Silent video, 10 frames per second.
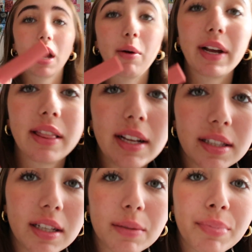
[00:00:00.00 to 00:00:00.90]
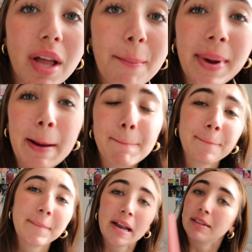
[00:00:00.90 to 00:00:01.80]
I would get this. It's plumping.
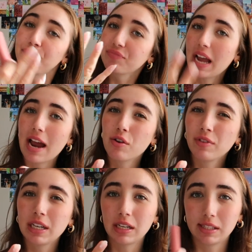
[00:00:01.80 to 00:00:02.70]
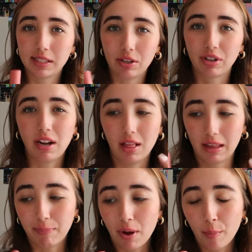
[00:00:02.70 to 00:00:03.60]
I don't really consider it a
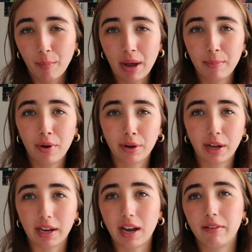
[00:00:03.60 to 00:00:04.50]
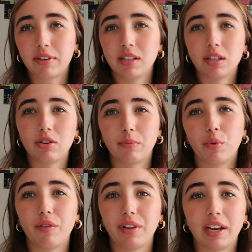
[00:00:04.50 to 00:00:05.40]
lip balm in my book. I kind of consider it
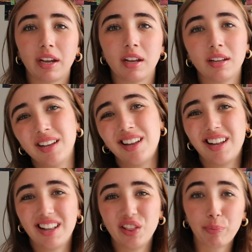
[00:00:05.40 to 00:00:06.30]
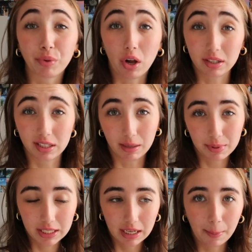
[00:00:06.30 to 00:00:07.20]
more of like lip gloss,
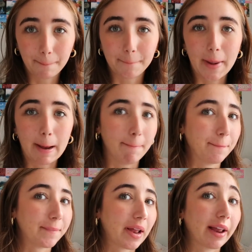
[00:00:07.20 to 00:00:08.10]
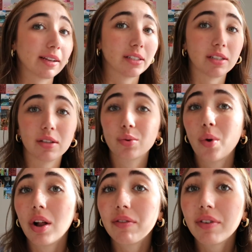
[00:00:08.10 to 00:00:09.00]
lipstick, but I guess it does
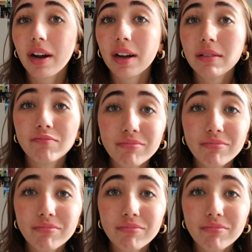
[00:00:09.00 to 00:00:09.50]
qualify.